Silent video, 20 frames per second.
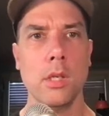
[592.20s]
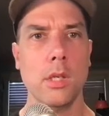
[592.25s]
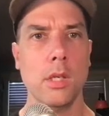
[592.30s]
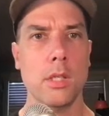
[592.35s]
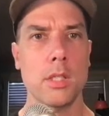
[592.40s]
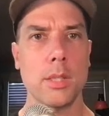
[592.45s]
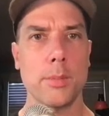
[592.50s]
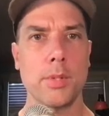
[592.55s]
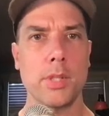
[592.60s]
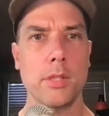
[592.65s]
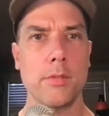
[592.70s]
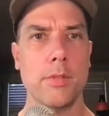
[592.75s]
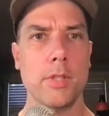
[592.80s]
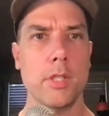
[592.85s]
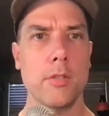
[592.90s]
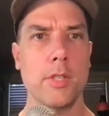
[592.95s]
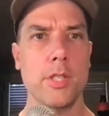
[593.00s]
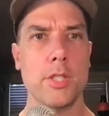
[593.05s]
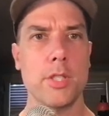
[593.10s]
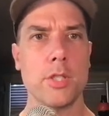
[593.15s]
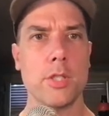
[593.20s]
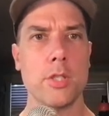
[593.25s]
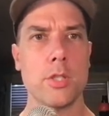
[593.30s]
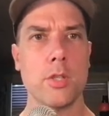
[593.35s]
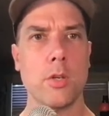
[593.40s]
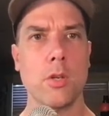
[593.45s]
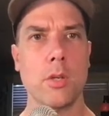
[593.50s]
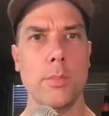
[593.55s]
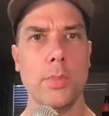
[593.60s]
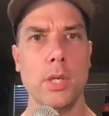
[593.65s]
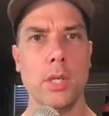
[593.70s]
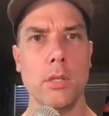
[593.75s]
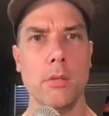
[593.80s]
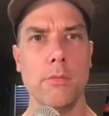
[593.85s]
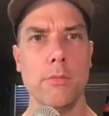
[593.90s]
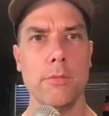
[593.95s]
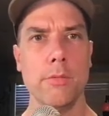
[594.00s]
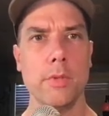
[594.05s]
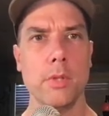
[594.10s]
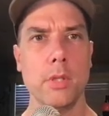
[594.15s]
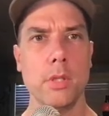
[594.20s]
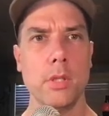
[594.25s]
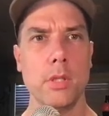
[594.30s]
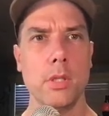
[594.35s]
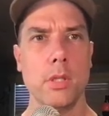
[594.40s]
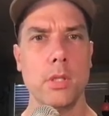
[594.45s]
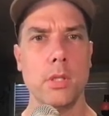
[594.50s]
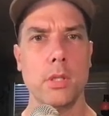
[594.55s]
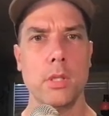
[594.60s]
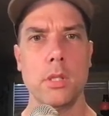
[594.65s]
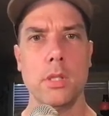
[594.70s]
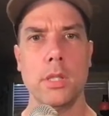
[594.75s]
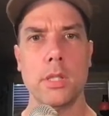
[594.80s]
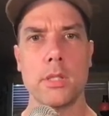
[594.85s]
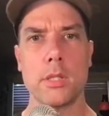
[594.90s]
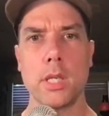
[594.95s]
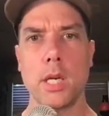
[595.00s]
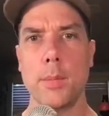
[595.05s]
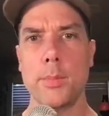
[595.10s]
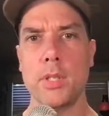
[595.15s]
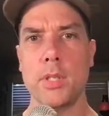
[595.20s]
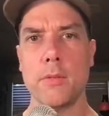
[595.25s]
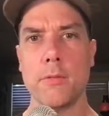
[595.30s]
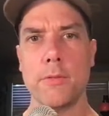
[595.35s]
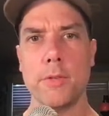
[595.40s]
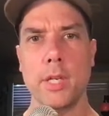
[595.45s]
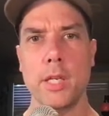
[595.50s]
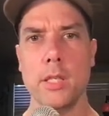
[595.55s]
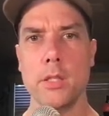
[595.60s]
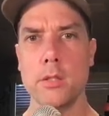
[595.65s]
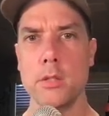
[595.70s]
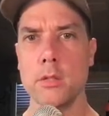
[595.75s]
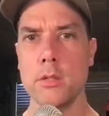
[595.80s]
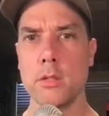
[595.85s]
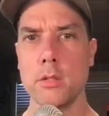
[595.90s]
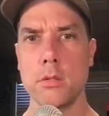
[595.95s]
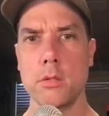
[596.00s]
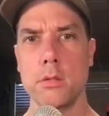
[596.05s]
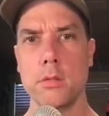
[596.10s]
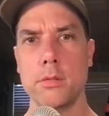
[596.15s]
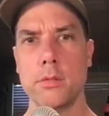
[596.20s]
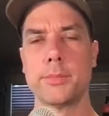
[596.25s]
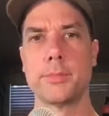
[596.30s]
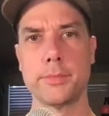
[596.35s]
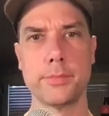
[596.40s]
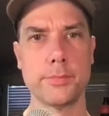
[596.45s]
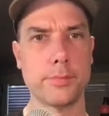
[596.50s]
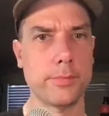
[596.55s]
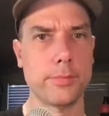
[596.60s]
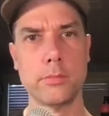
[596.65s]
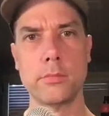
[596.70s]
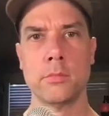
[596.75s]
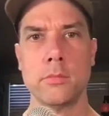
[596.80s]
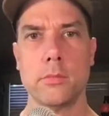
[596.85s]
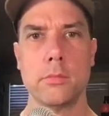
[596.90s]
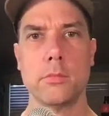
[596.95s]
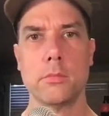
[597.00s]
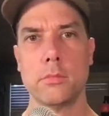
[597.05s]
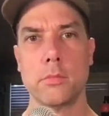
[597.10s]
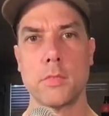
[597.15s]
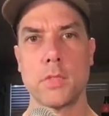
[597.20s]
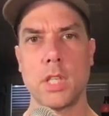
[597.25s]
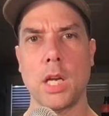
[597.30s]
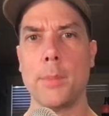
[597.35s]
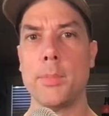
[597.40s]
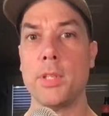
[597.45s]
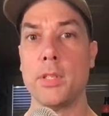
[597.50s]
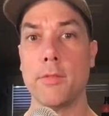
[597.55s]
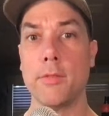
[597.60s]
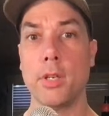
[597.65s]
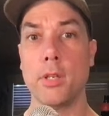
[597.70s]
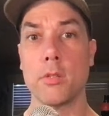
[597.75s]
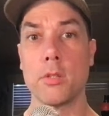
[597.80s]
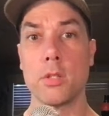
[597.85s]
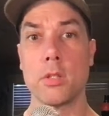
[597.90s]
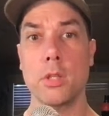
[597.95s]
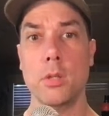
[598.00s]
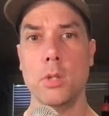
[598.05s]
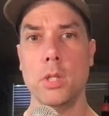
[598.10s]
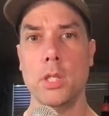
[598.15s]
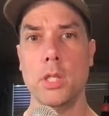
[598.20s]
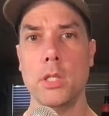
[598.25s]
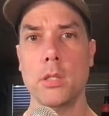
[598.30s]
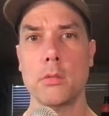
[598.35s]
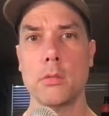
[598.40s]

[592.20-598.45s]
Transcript: Except the configuration is shown above. It's copying files, copying files slowly.